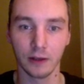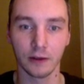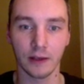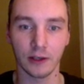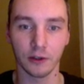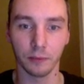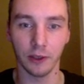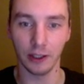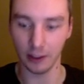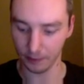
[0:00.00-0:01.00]
That should
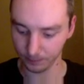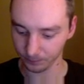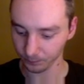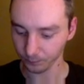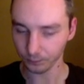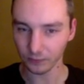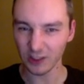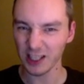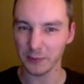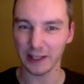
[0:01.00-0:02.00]
be,
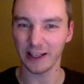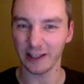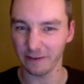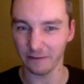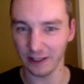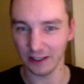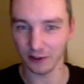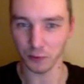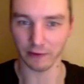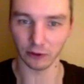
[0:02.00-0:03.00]
I think like 15,
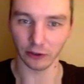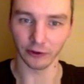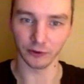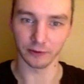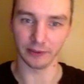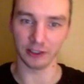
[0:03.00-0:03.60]
because we have a lot of those in big